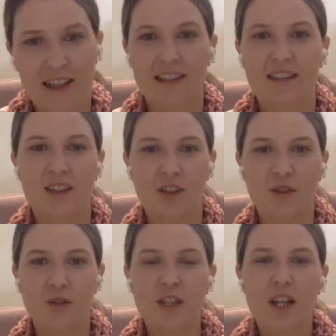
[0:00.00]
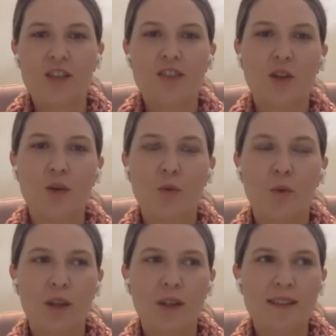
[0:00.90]
okay. Cool. Yeah. So
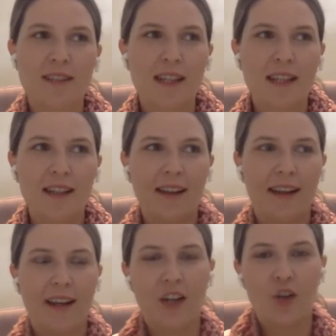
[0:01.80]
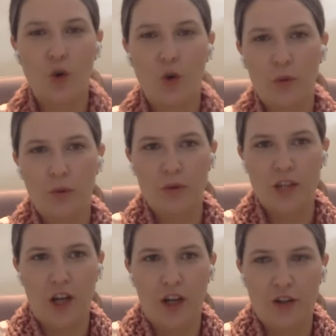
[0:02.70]
what's in like a normal
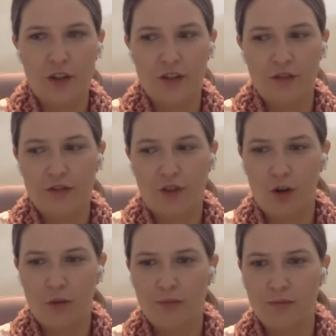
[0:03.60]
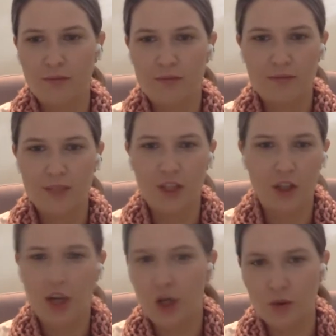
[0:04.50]
deodorant from, you
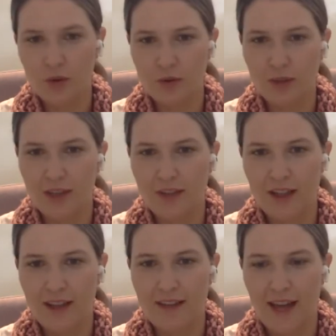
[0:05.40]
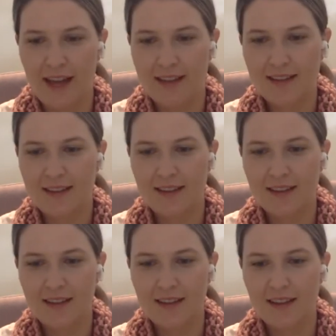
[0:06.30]
know, Coles or whatever that
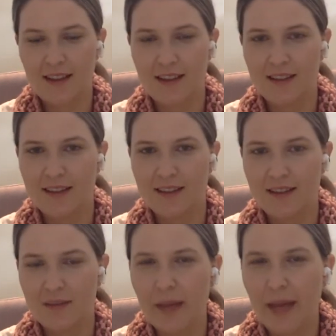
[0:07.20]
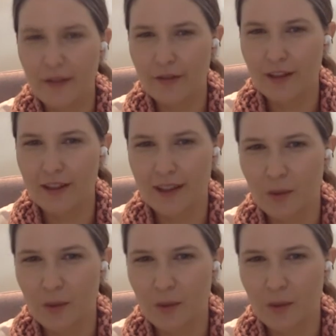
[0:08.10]
is bad for us?